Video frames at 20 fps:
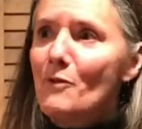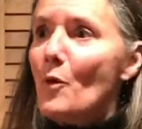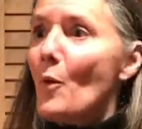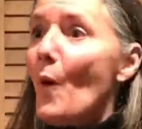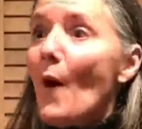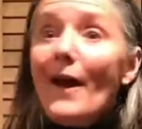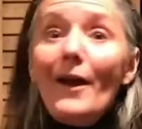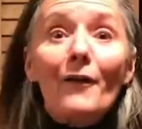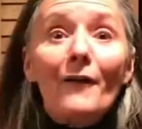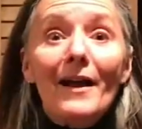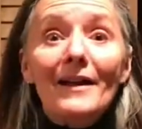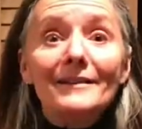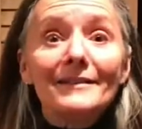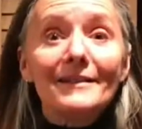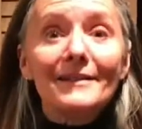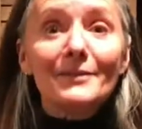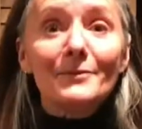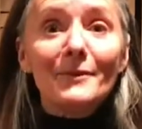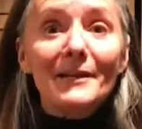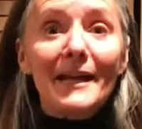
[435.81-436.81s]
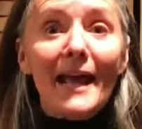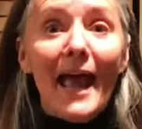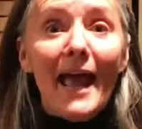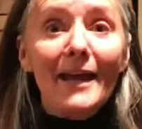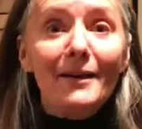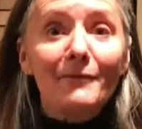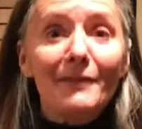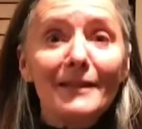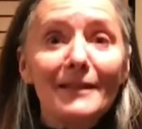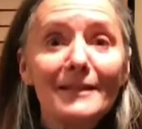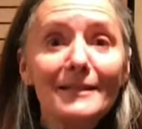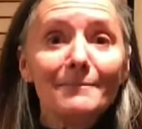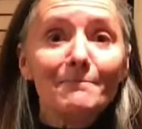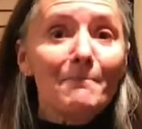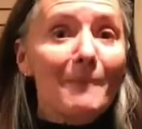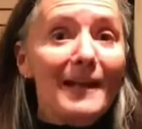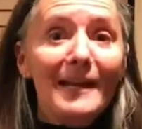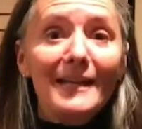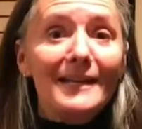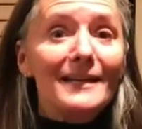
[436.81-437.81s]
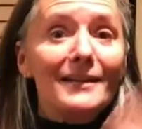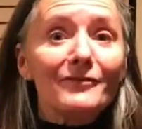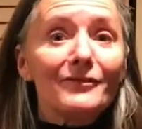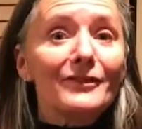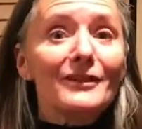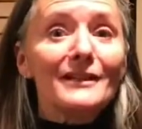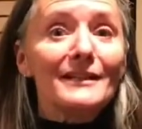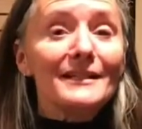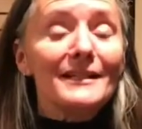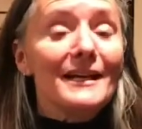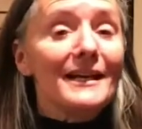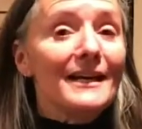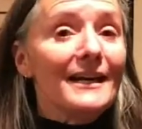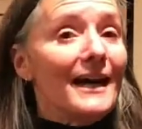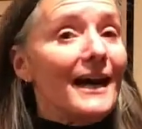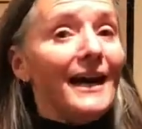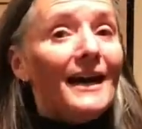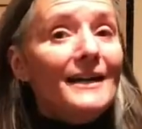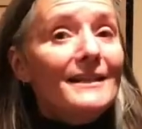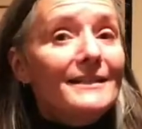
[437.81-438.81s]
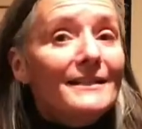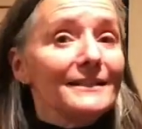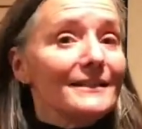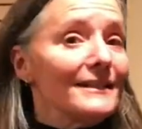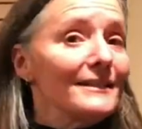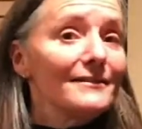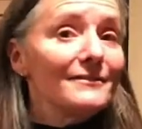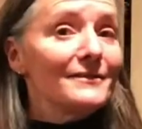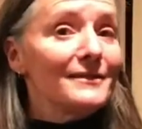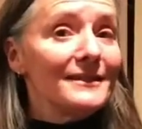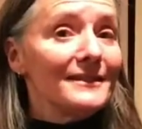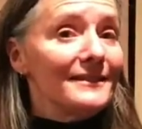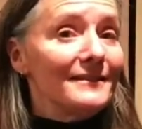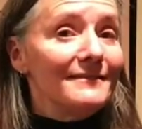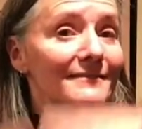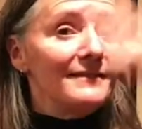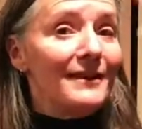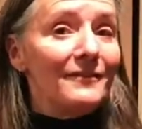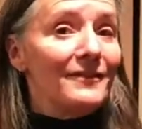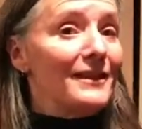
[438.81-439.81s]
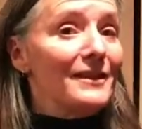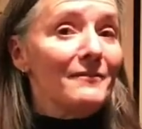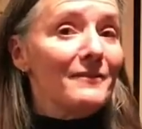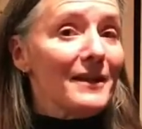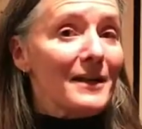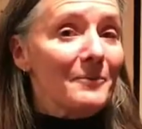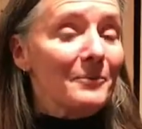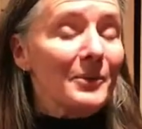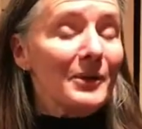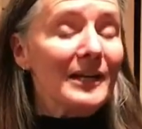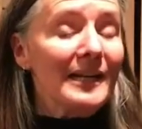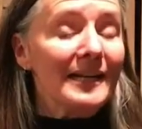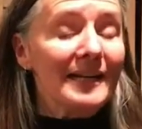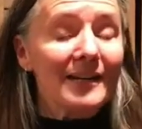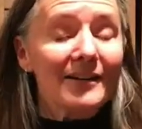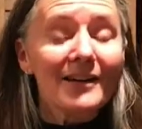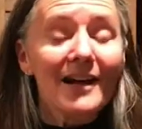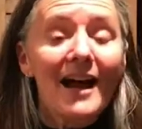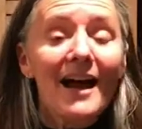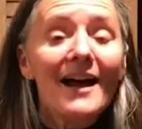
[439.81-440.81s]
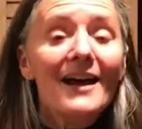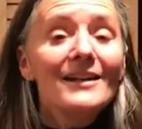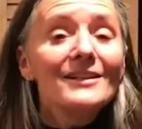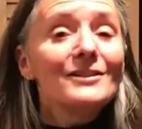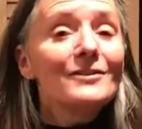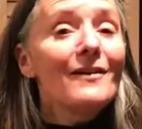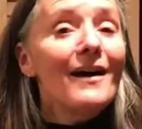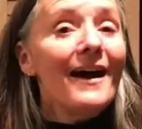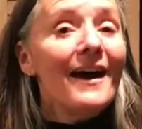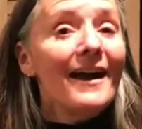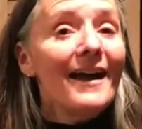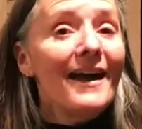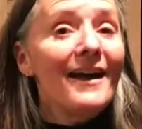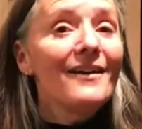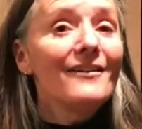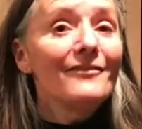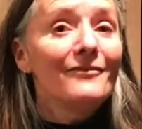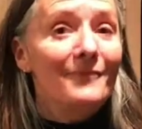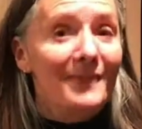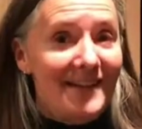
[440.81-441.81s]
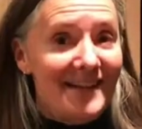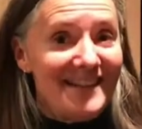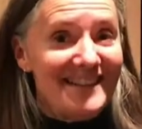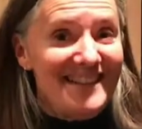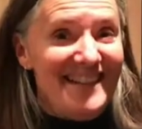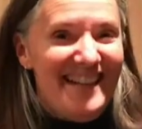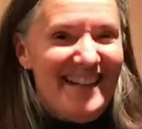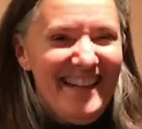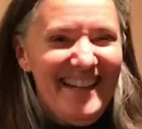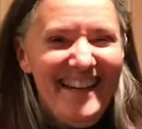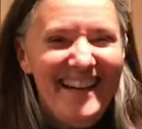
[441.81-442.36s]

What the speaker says: choir-esque as we can with as many different highs and lows and everything we can put in here. So I have picked